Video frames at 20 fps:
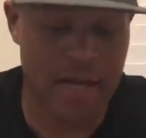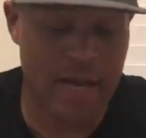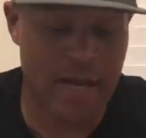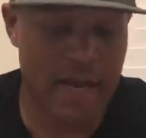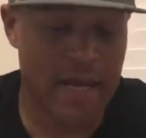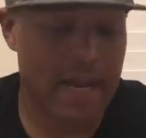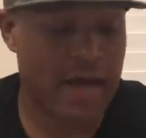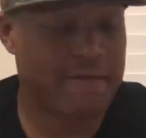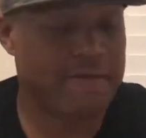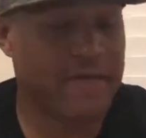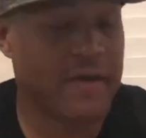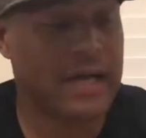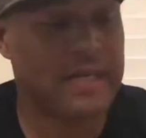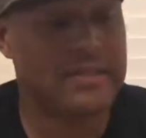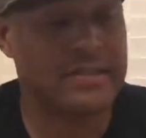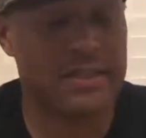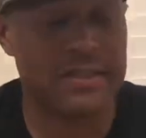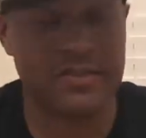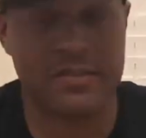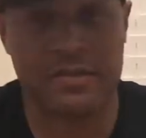And I
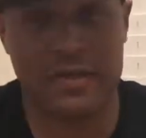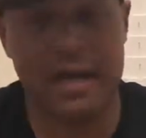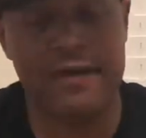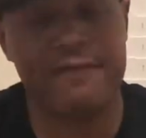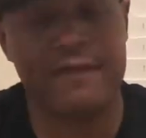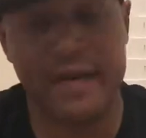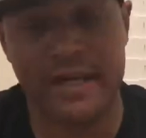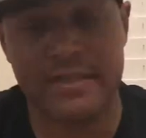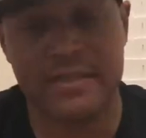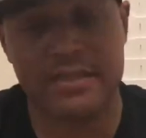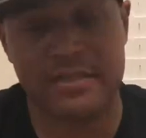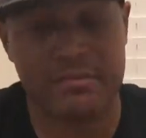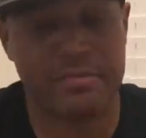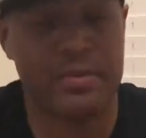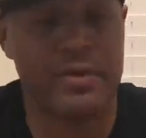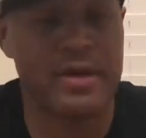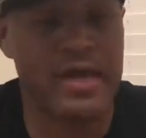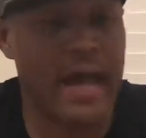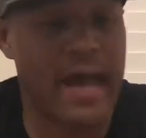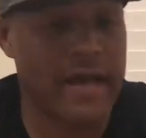find this
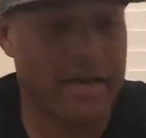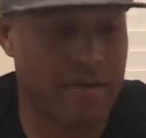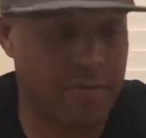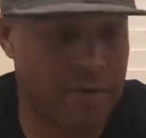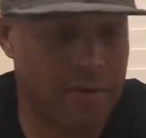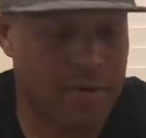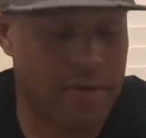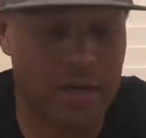pretty accurate.